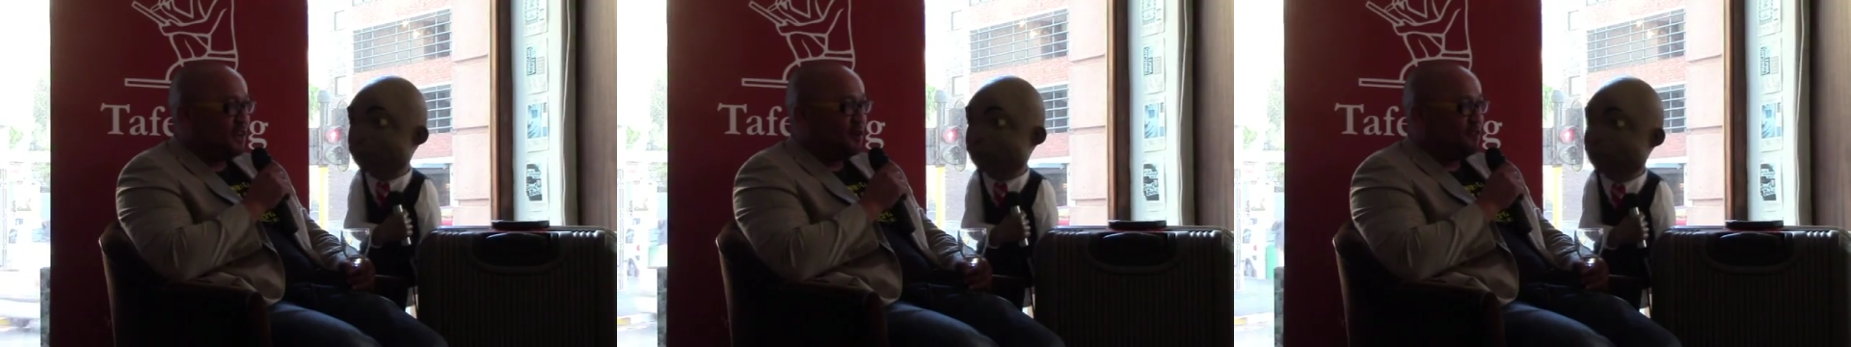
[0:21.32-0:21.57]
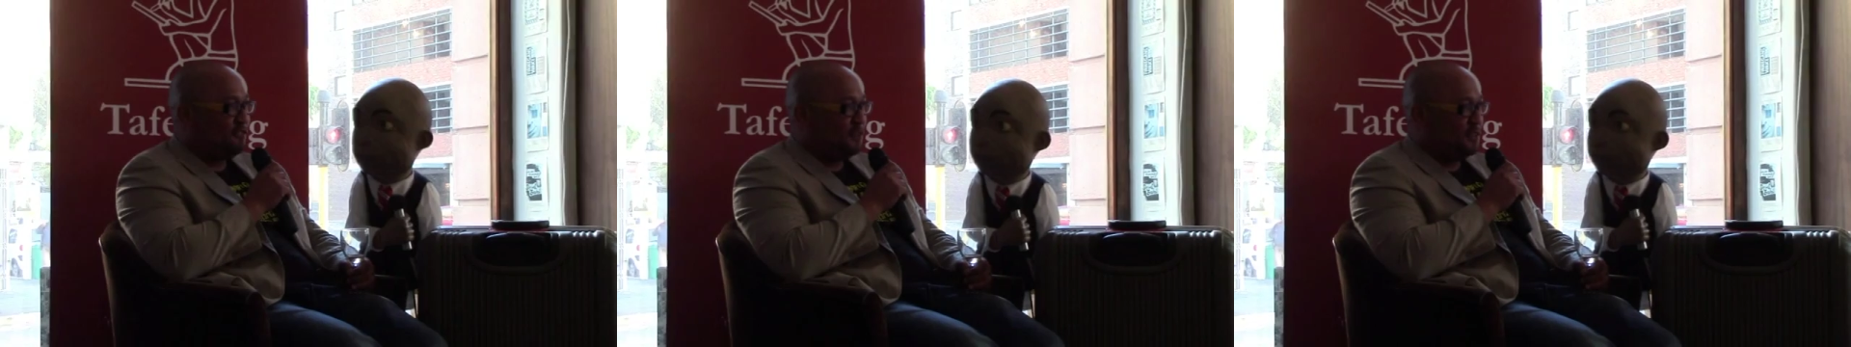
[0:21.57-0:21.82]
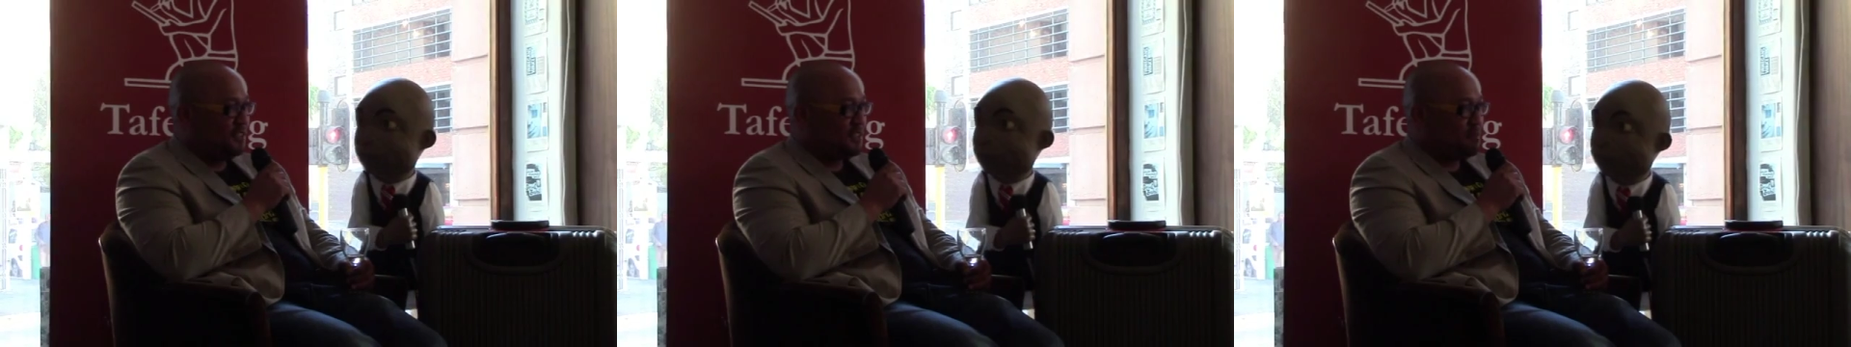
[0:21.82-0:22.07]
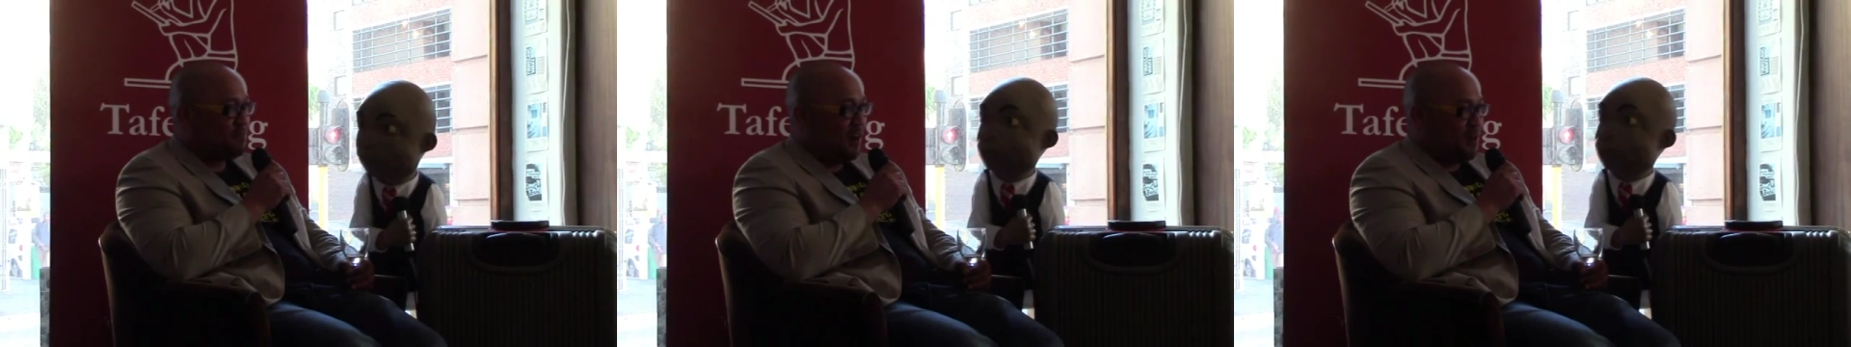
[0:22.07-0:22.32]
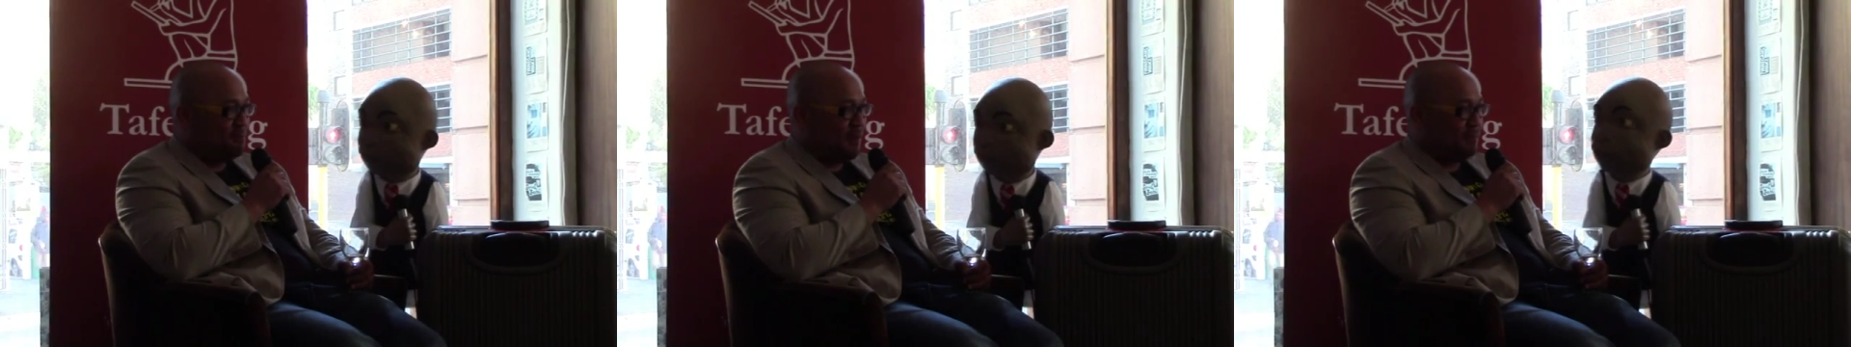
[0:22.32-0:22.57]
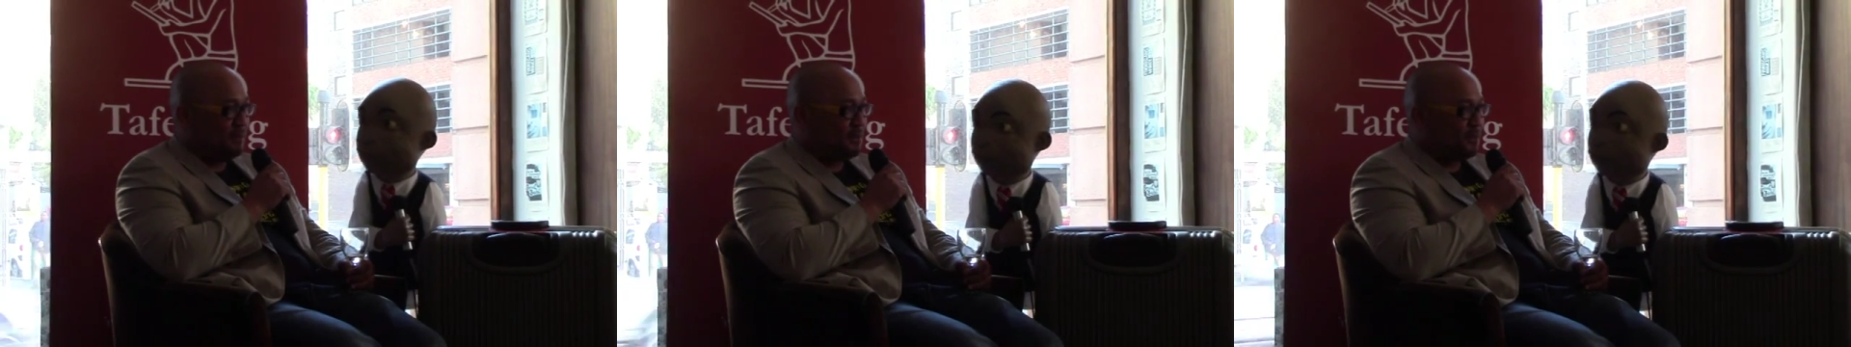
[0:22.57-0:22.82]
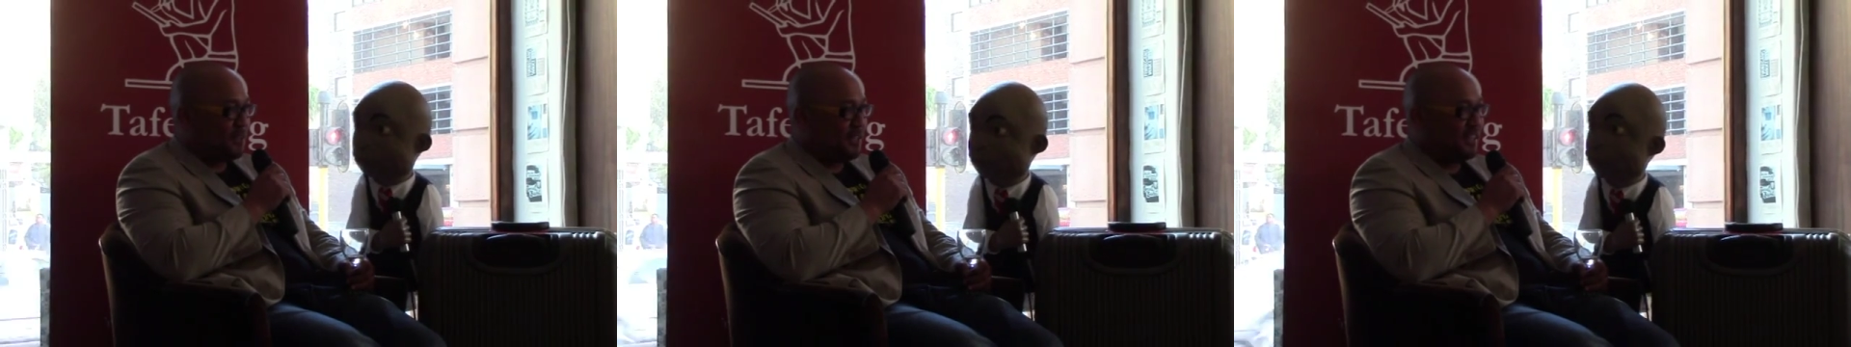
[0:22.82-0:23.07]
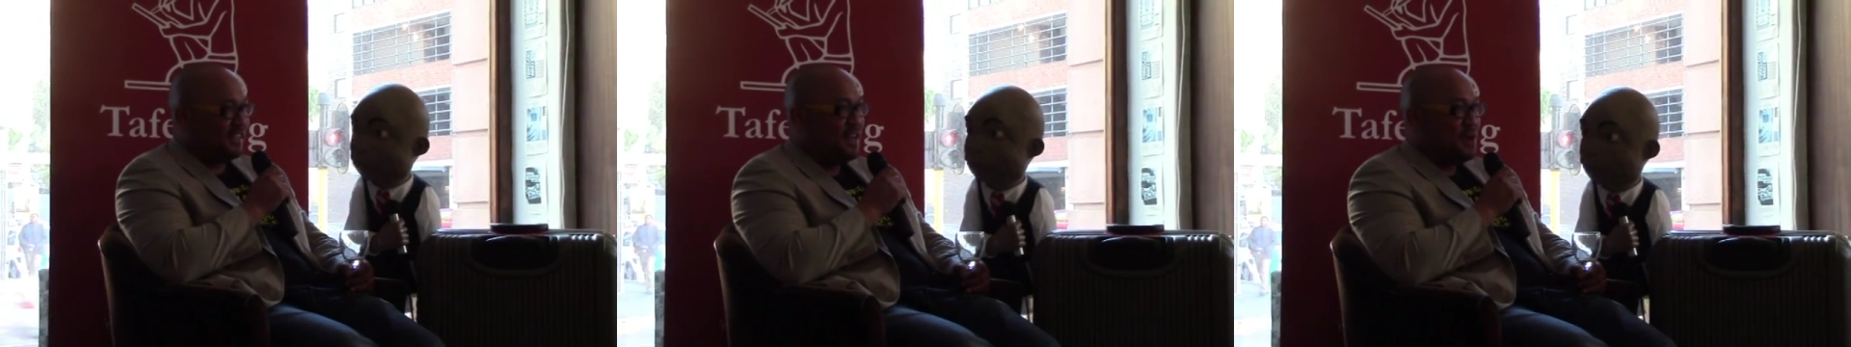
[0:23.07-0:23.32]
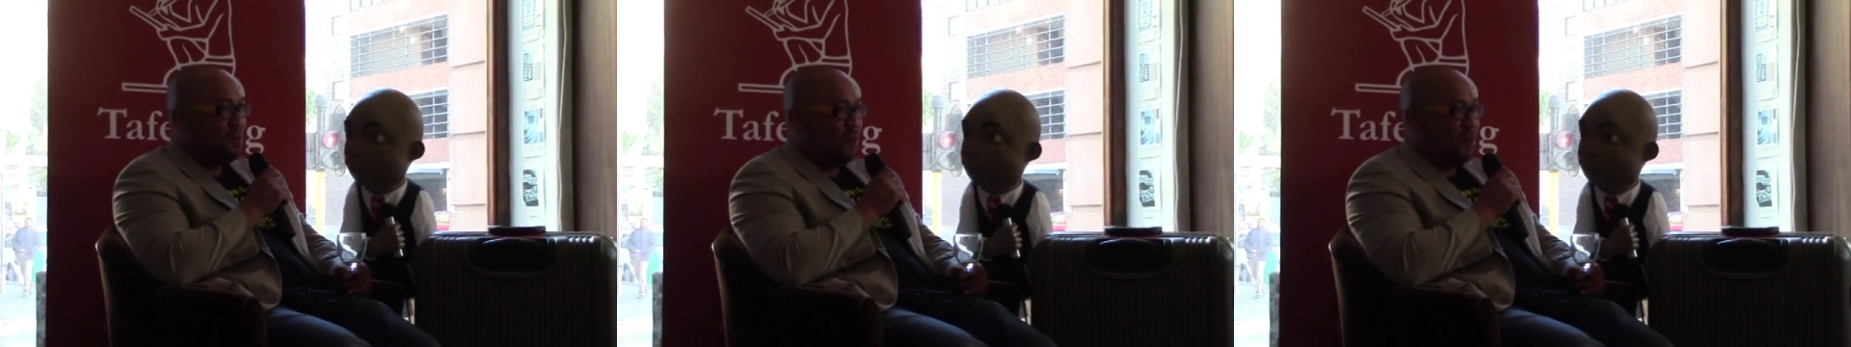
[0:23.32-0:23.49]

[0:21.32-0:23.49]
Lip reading: confused. A brown puppet with a